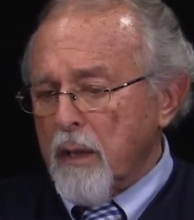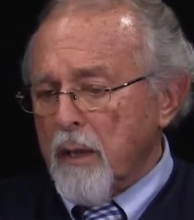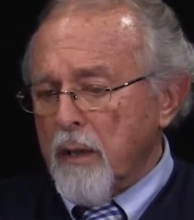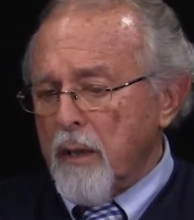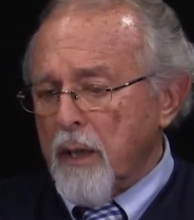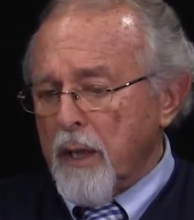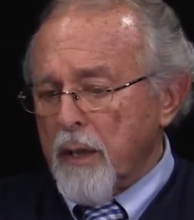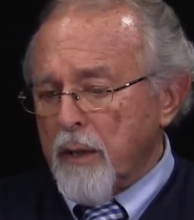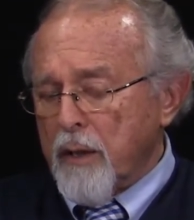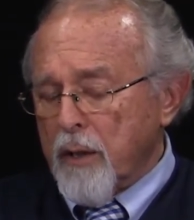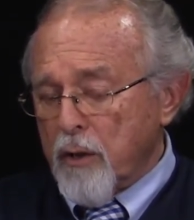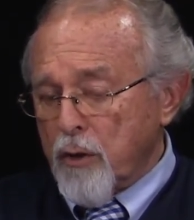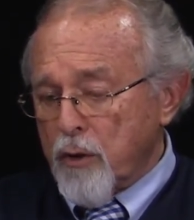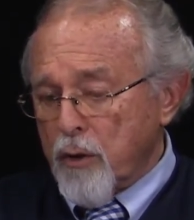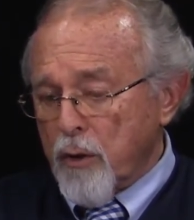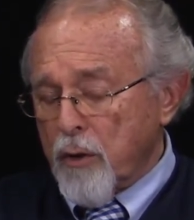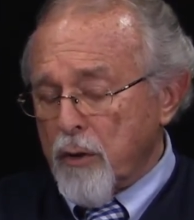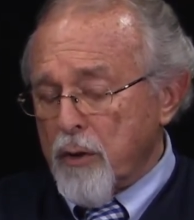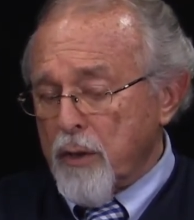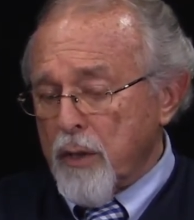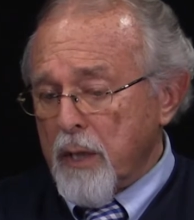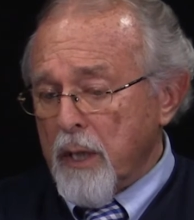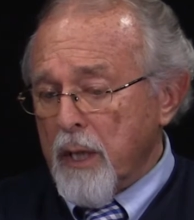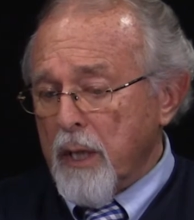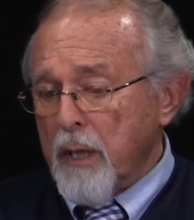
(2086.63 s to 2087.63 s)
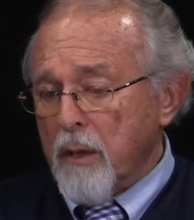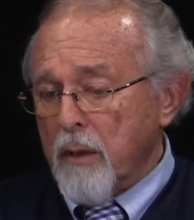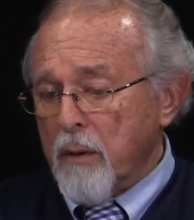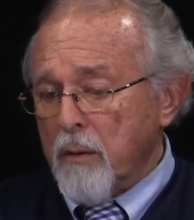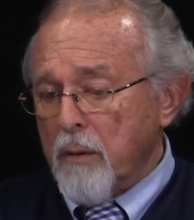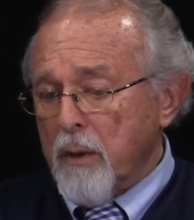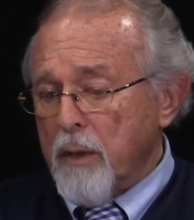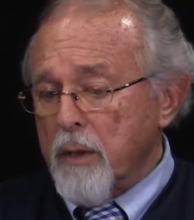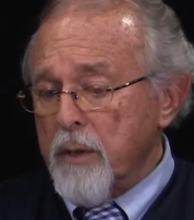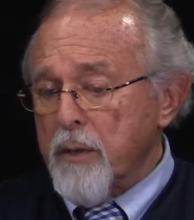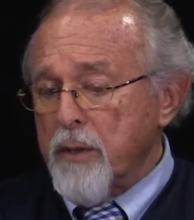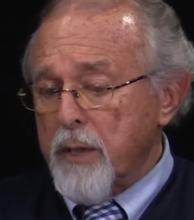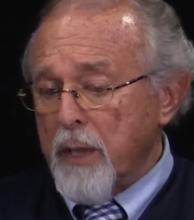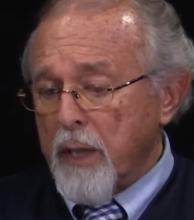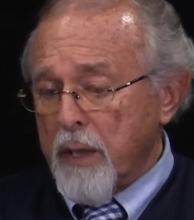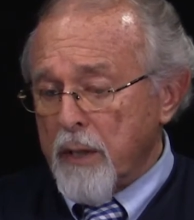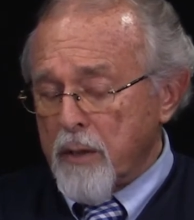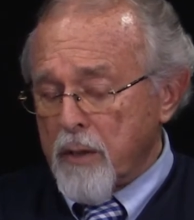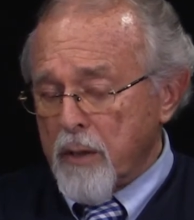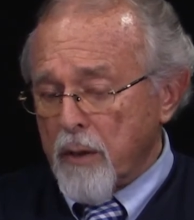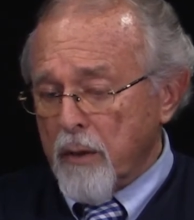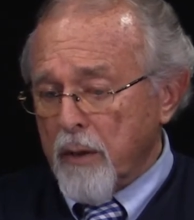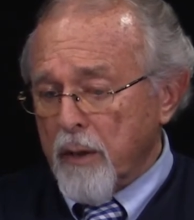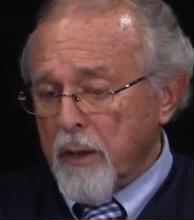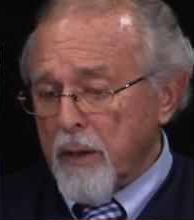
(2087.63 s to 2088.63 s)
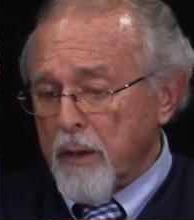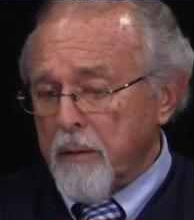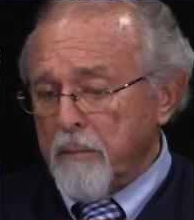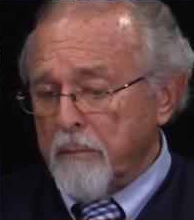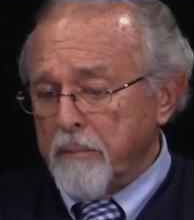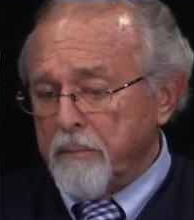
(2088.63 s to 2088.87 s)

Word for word: that the church now sits on,